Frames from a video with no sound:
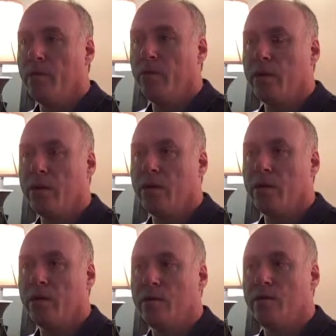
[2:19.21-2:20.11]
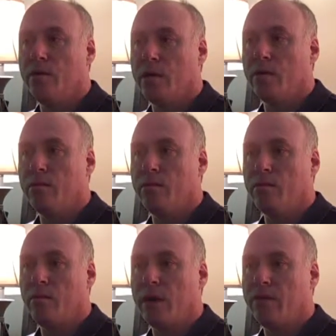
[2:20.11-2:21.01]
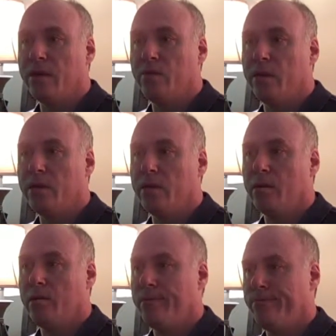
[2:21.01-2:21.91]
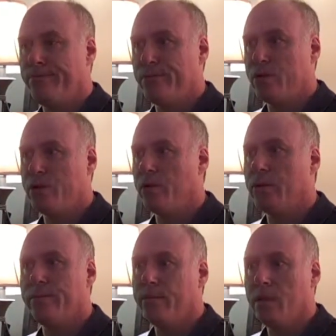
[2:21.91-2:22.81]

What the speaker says: went in there and I think read the short